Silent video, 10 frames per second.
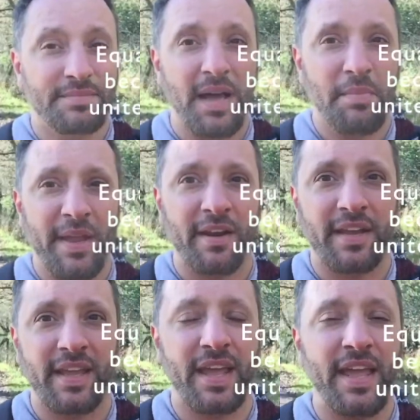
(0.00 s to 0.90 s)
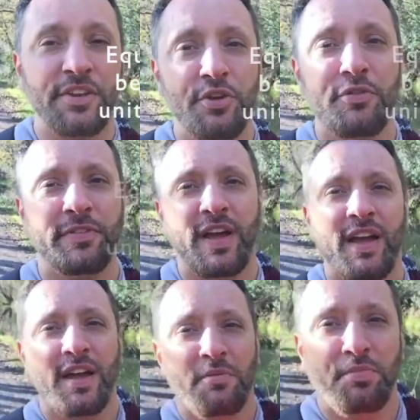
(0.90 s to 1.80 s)
I'm hearing it. And you've
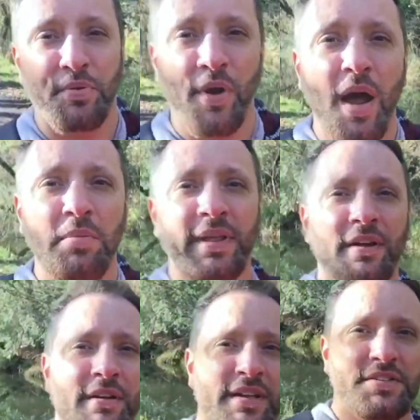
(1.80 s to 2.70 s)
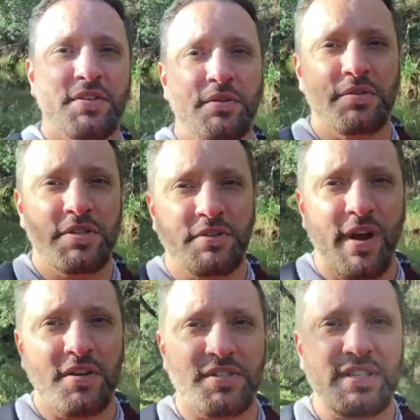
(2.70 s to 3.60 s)
probably heard it too, just
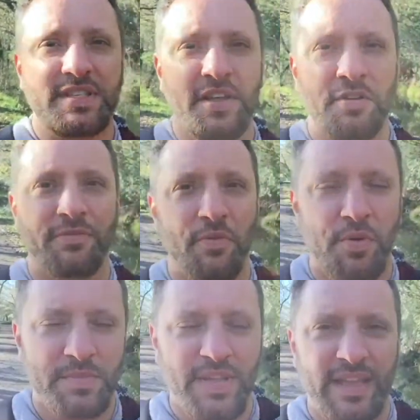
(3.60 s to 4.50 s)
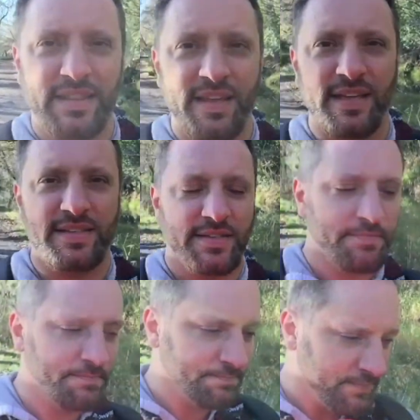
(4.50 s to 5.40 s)
crouched in subtle forms like this.
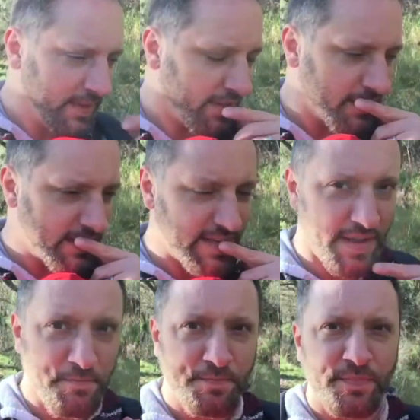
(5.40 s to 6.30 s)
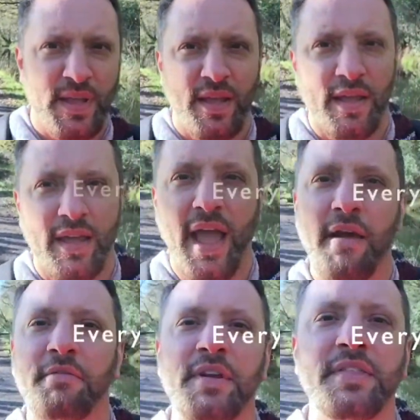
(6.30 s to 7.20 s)
Let's see.
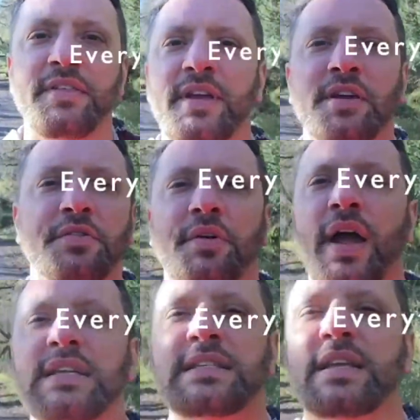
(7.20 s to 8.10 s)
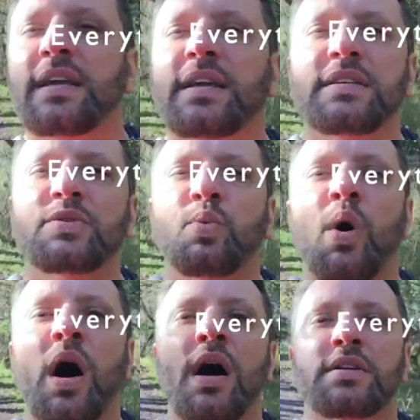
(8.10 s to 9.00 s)
Everything Christ is,
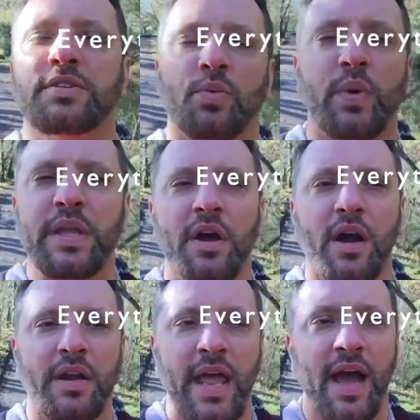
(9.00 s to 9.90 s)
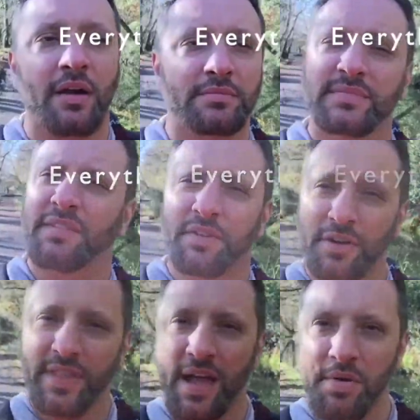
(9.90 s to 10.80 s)
was, we are now. You
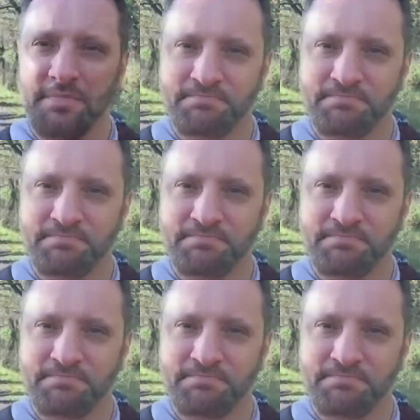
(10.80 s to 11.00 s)
heard that one?